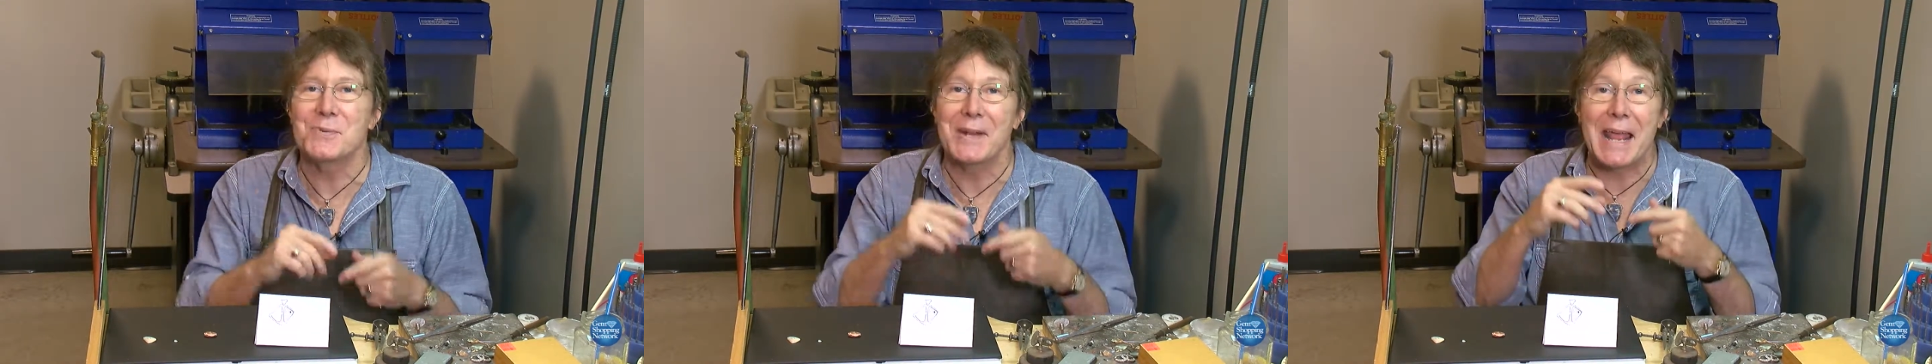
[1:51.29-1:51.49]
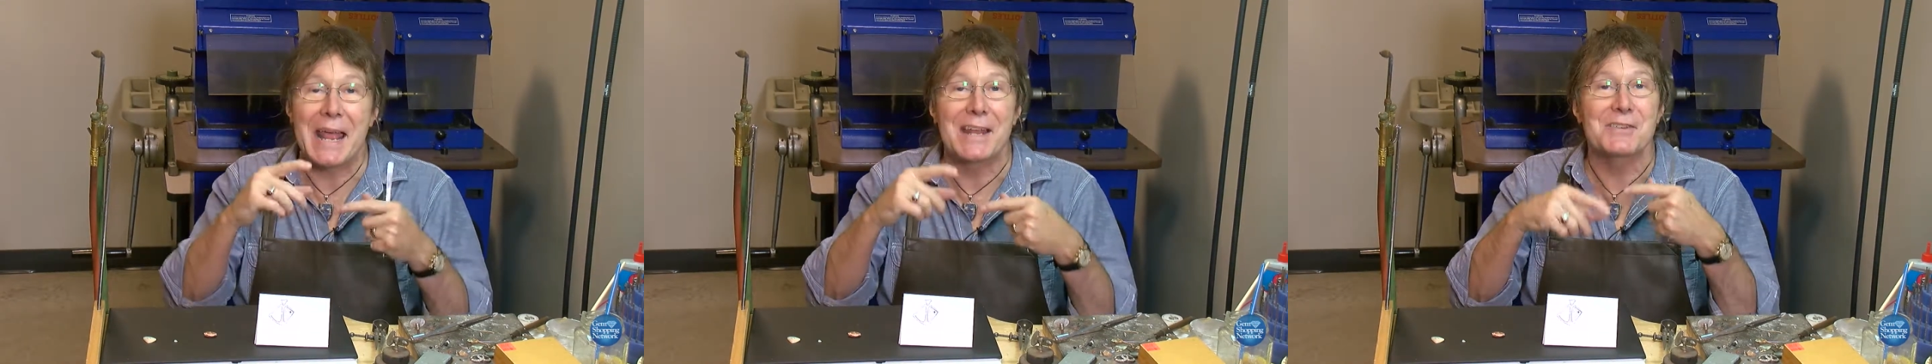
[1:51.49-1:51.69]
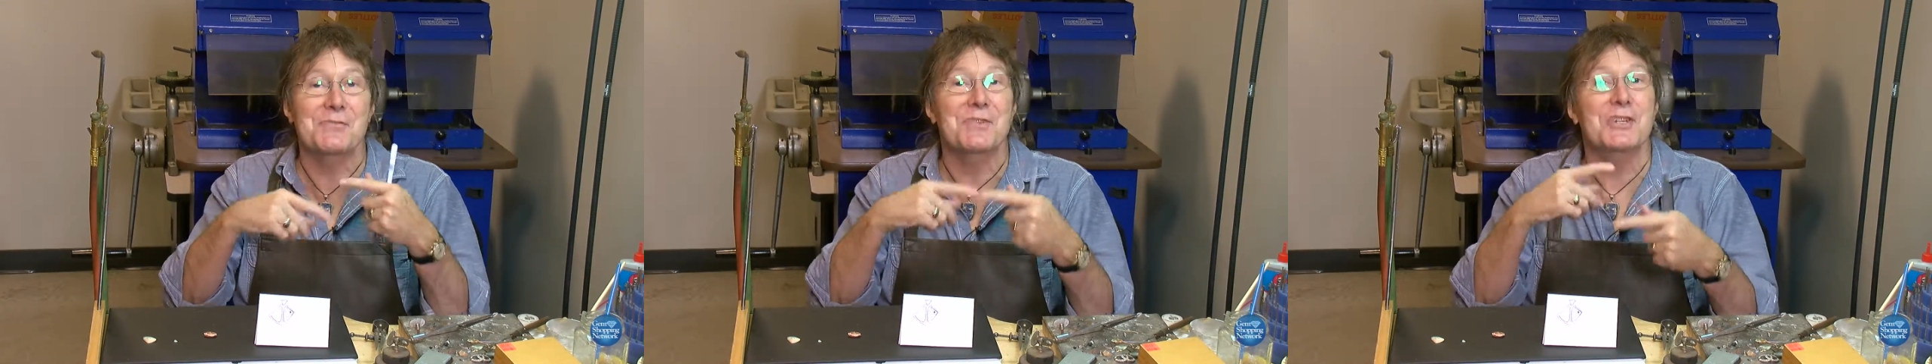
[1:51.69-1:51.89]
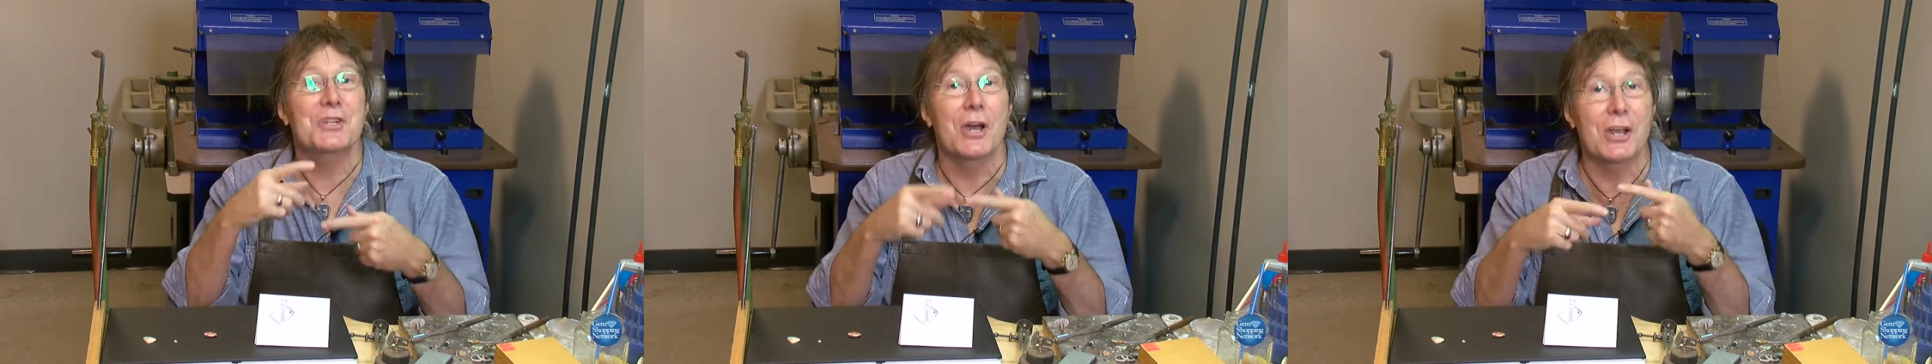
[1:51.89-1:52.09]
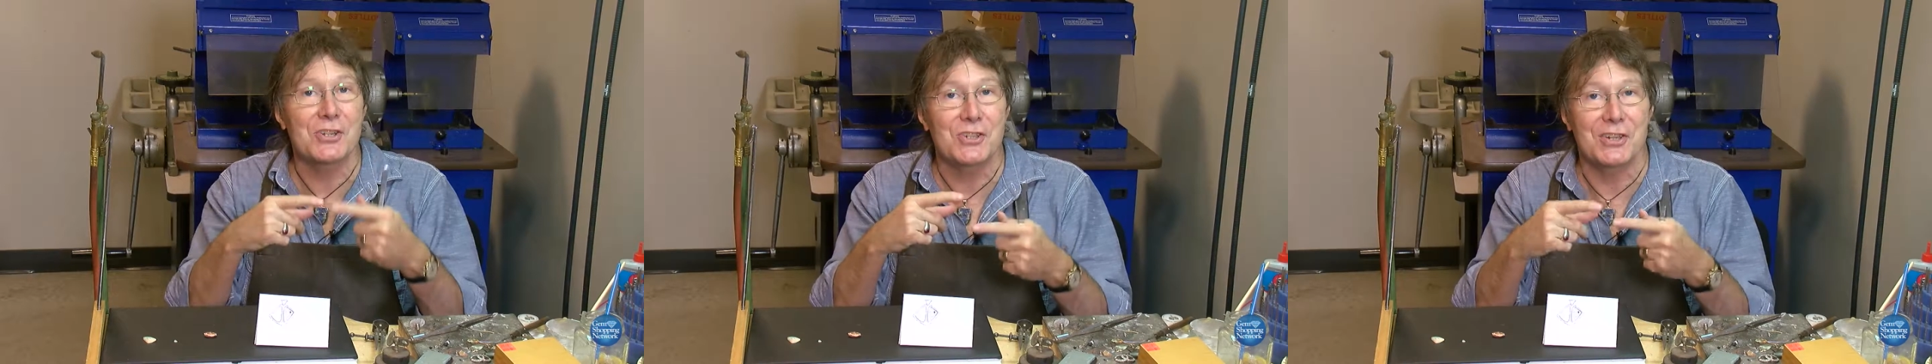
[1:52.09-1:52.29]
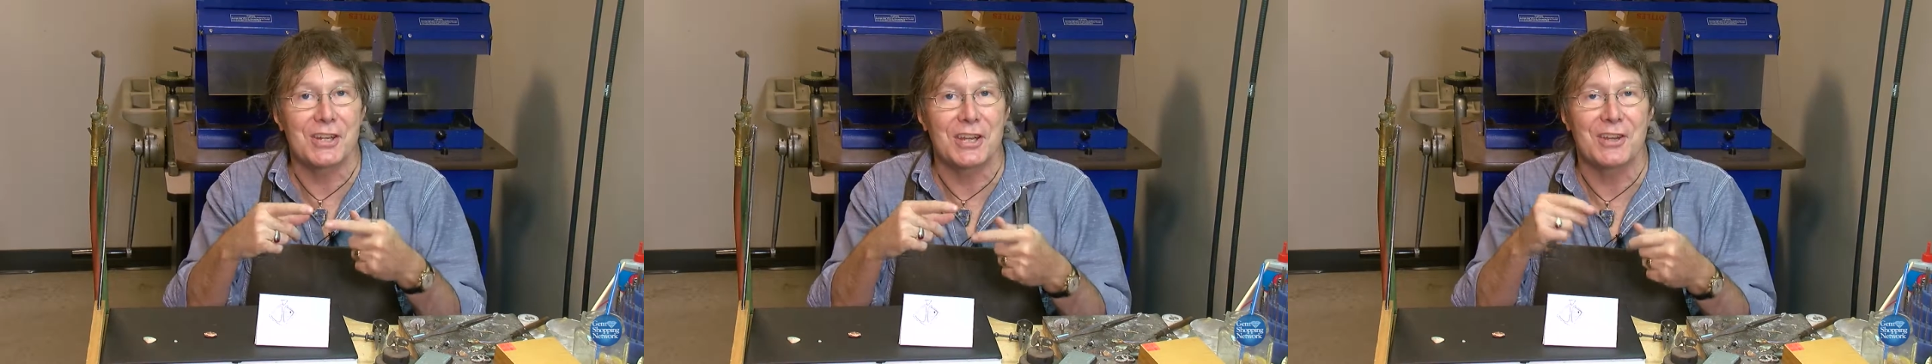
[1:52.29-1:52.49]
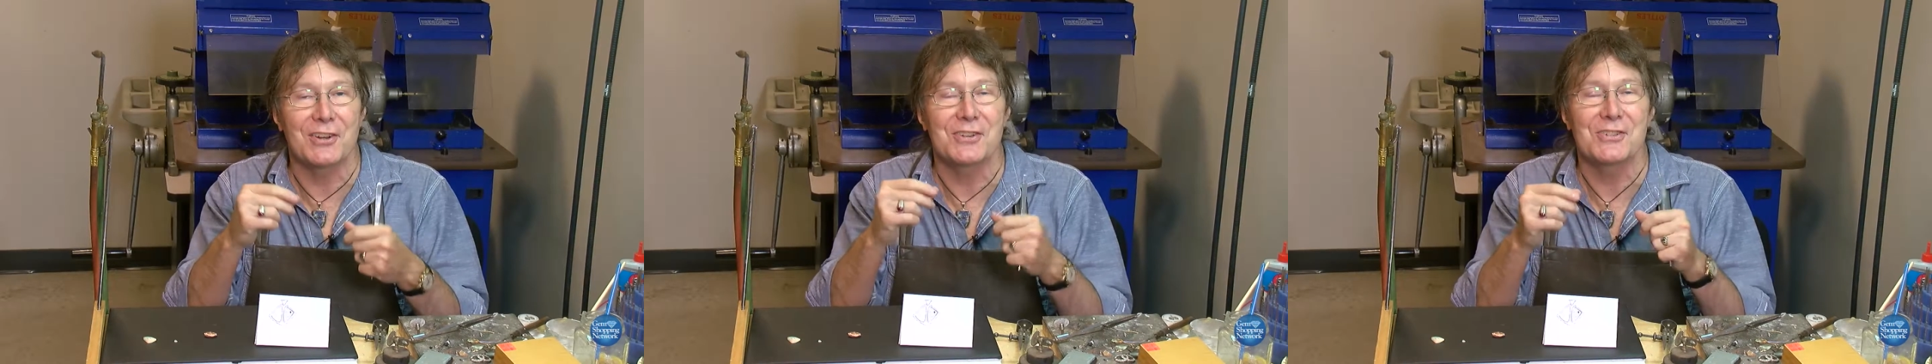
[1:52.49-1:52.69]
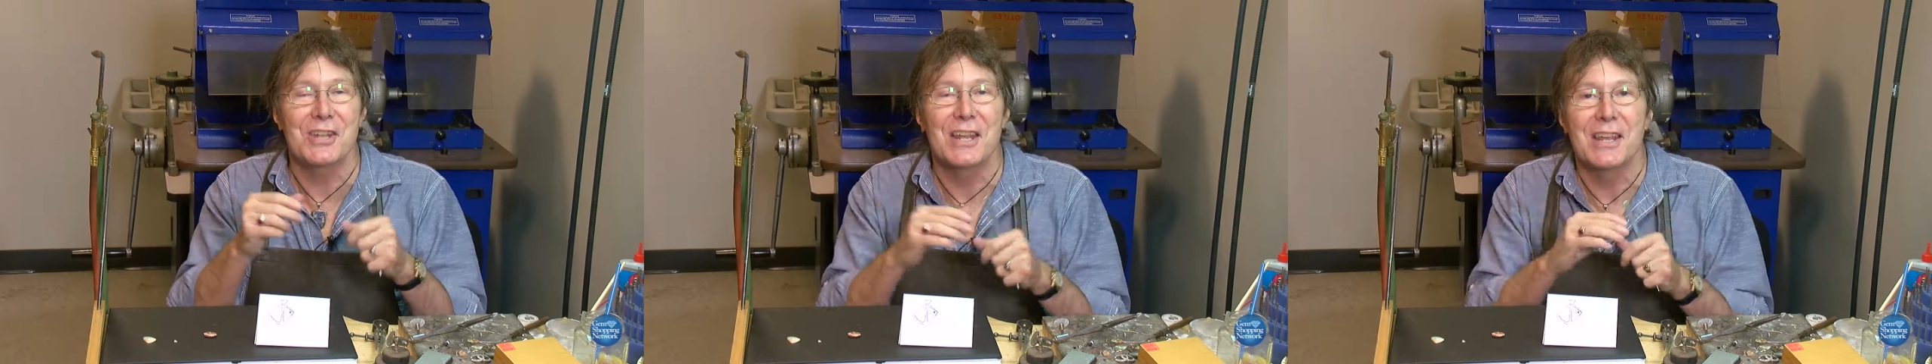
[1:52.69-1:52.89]
one has reduction
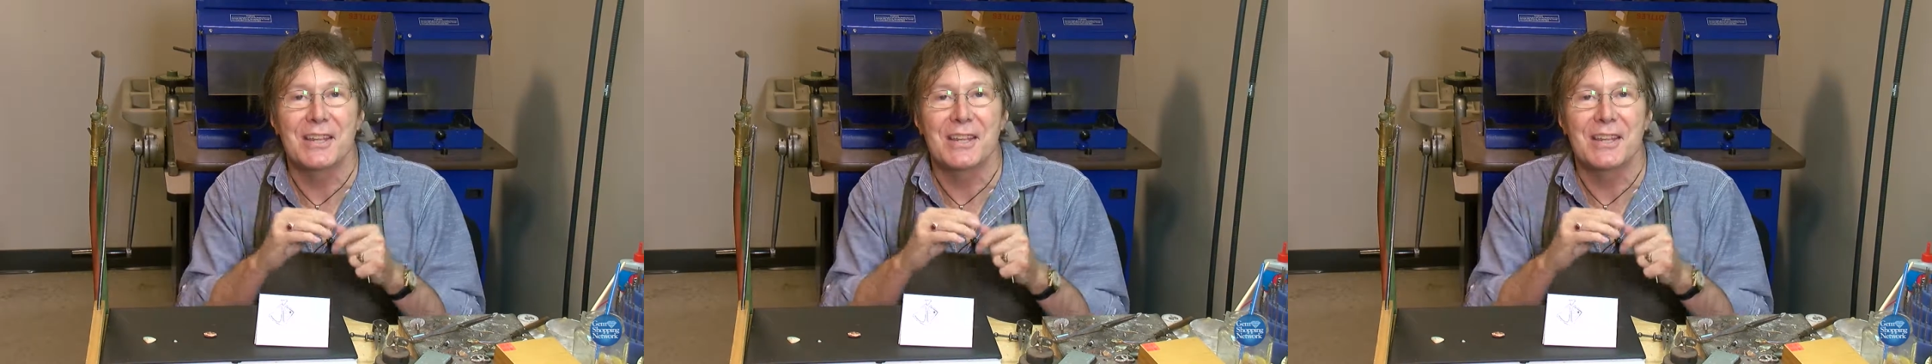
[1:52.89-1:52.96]
gears